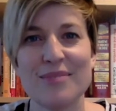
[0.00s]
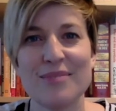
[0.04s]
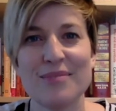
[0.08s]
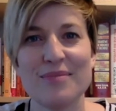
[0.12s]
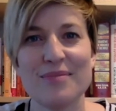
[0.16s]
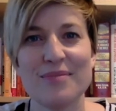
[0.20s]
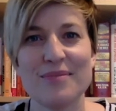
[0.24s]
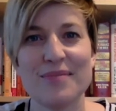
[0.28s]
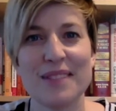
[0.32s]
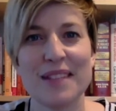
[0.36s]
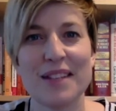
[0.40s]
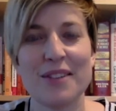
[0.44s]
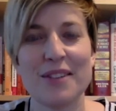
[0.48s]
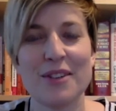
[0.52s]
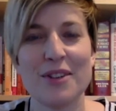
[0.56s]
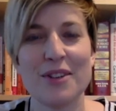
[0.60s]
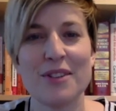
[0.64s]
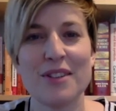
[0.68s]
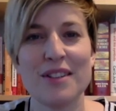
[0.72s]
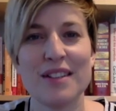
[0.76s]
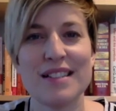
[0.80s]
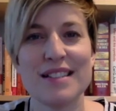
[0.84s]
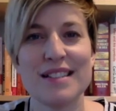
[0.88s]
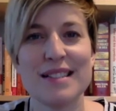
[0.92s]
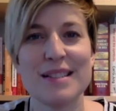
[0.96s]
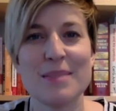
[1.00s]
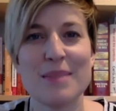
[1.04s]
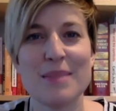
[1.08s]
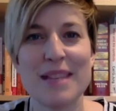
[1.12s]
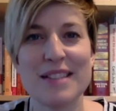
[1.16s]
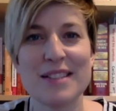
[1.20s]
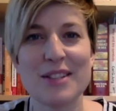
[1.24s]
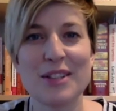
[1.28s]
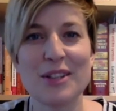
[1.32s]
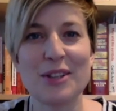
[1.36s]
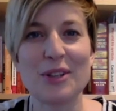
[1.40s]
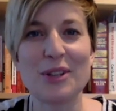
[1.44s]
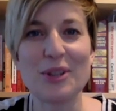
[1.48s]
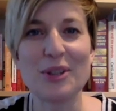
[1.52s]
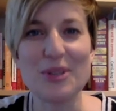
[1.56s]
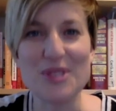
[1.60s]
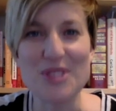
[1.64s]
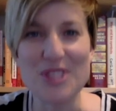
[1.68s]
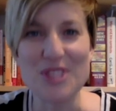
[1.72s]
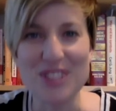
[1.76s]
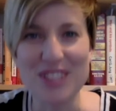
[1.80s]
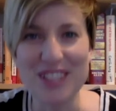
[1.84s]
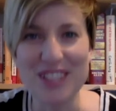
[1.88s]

I don't know that it's the best conclusion.